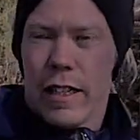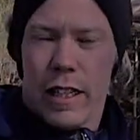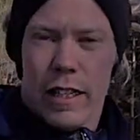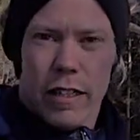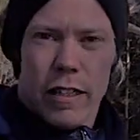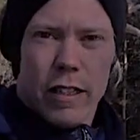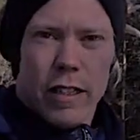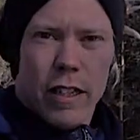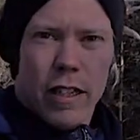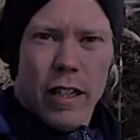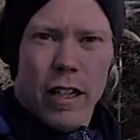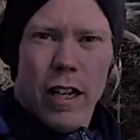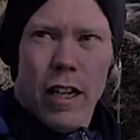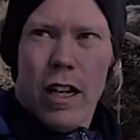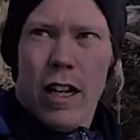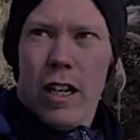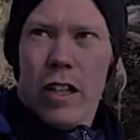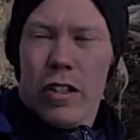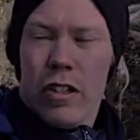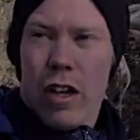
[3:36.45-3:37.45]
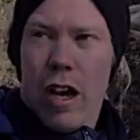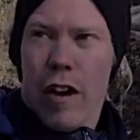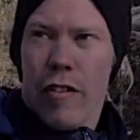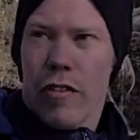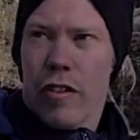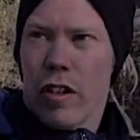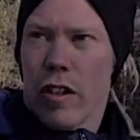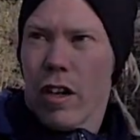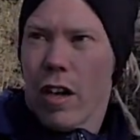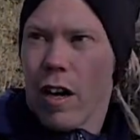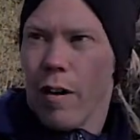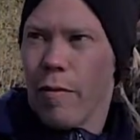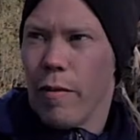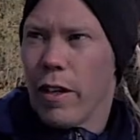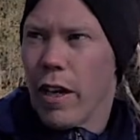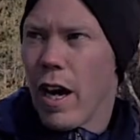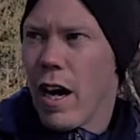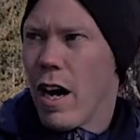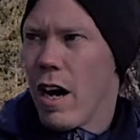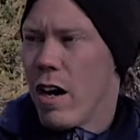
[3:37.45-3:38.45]
this. So you have to come
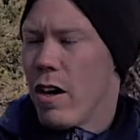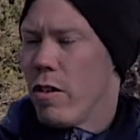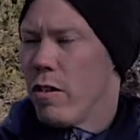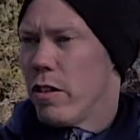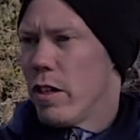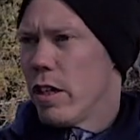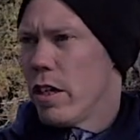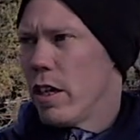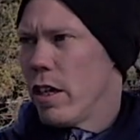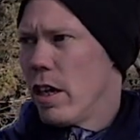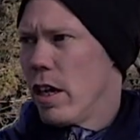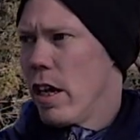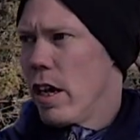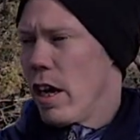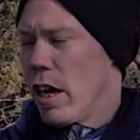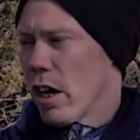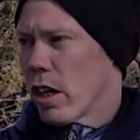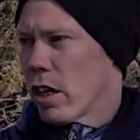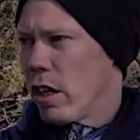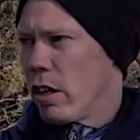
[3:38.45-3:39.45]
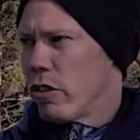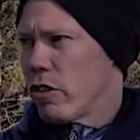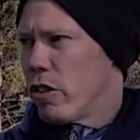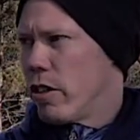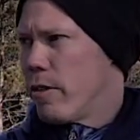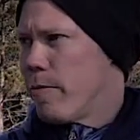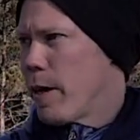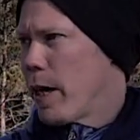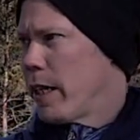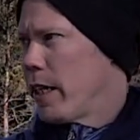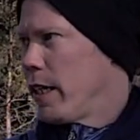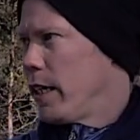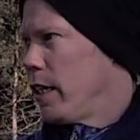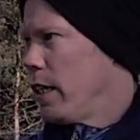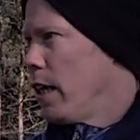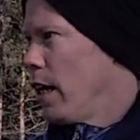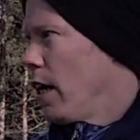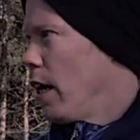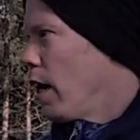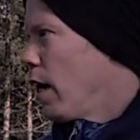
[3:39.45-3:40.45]
down close to the body,
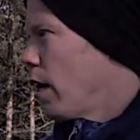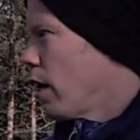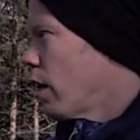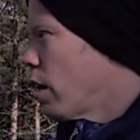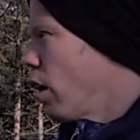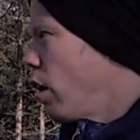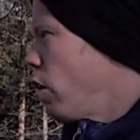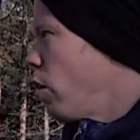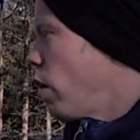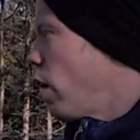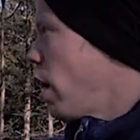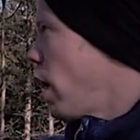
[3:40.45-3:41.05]
go